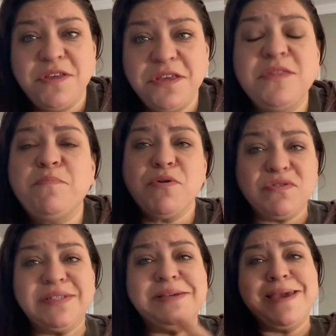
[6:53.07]
Like, the
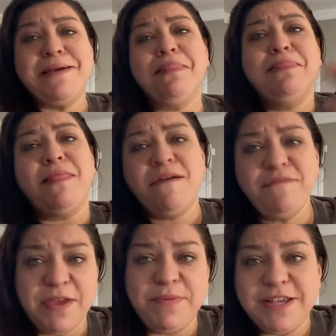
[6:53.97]
person can't love
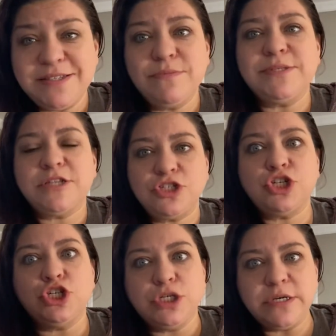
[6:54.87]
it because it was such a
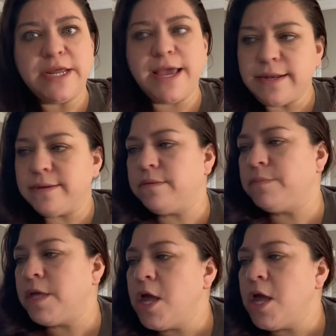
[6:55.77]
good item.